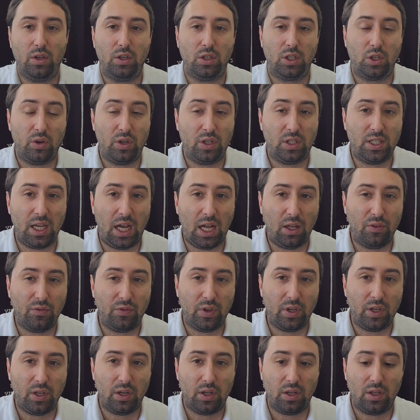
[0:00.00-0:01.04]
So you
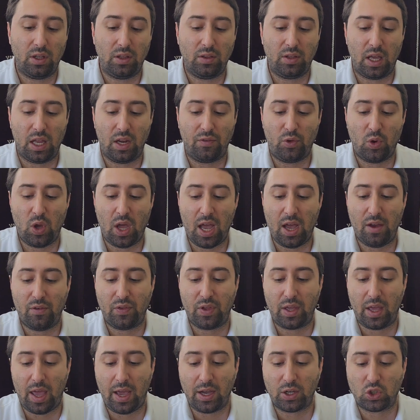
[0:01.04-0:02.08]
resolve it that if you have
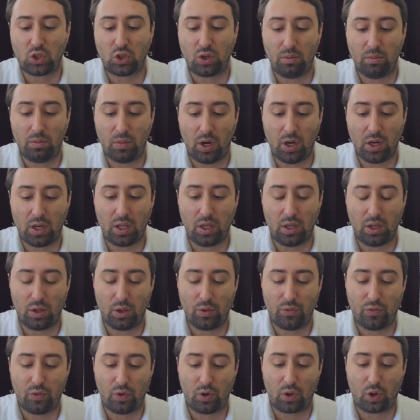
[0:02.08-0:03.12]
the extra money
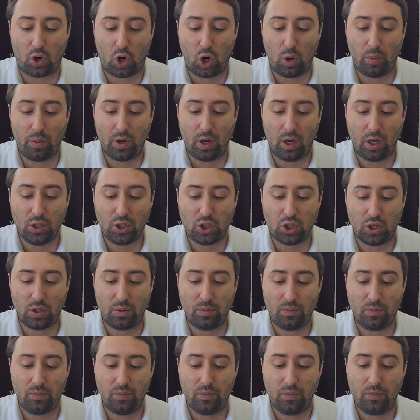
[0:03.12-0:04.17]
for the Carbon
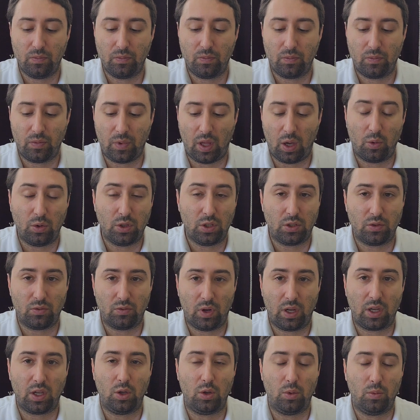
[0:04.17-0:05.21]
Asham, that was,
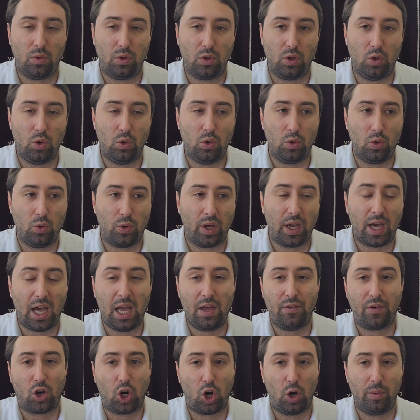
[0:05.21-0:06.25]
right, you were
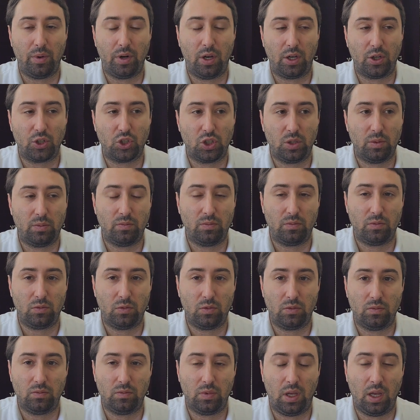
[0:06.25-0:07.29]
chayav a Carbon Asham,
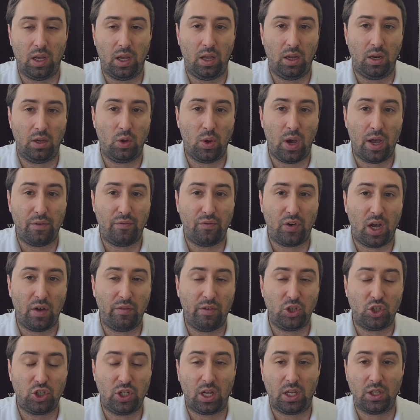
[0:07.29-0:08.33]
and you had
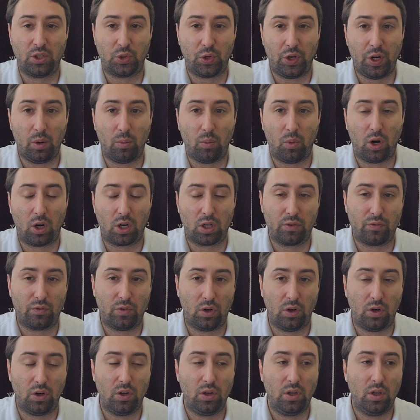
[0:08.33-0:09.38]
$500 earmarked
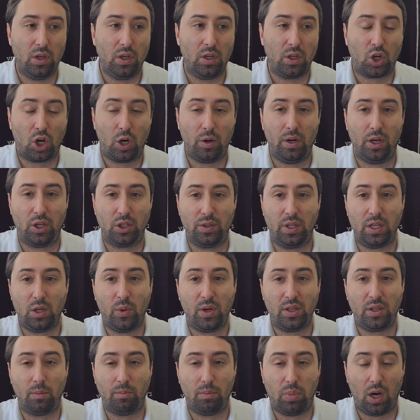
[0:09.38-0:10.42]
for Carbon Asham. Then you
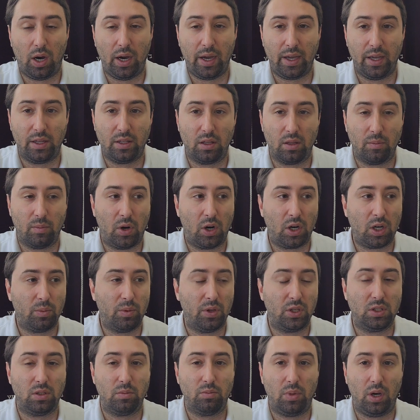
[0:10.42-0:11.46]
went to buy it, to the
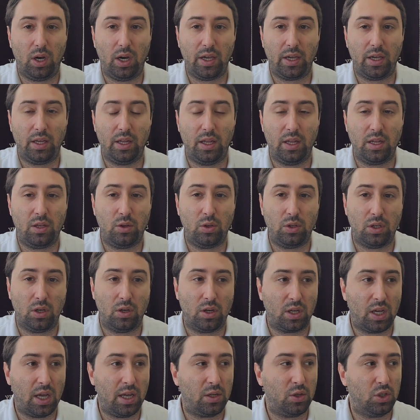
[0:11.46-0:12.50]
marketplace to buy it, and
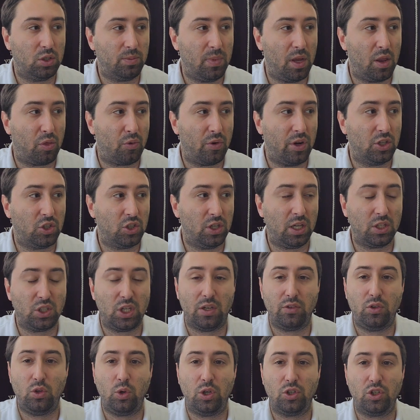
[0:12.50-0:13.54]
you spent $300.
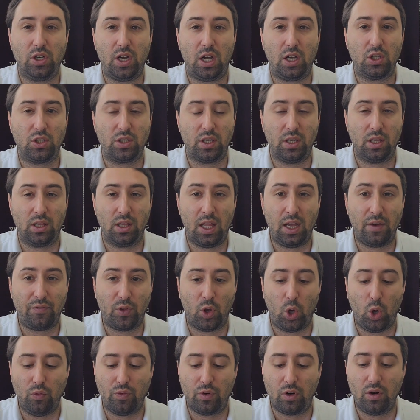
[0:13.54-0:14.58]
You have $200 left
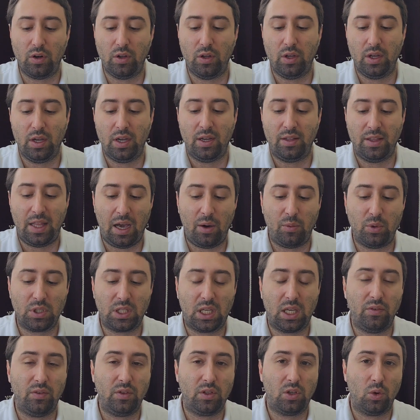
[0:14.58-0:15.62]
over. That was
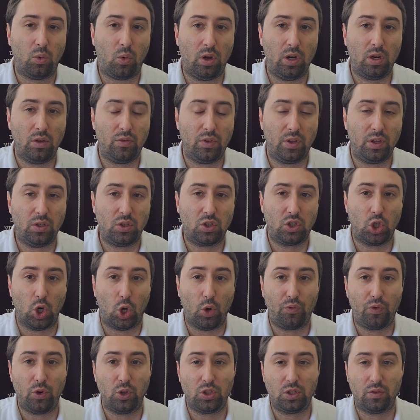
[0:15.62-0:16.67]
given to one of these
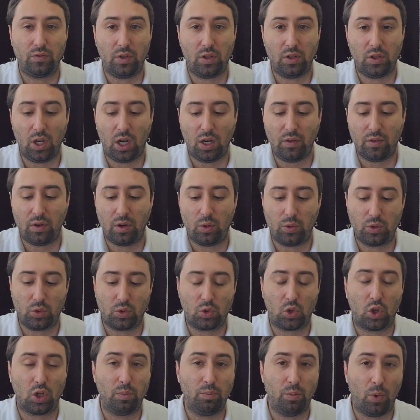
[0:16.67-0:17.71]
shofros of Nadava, which is
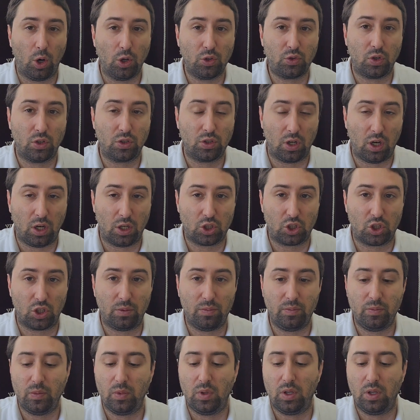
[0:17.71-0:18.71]
called Mosros Asham.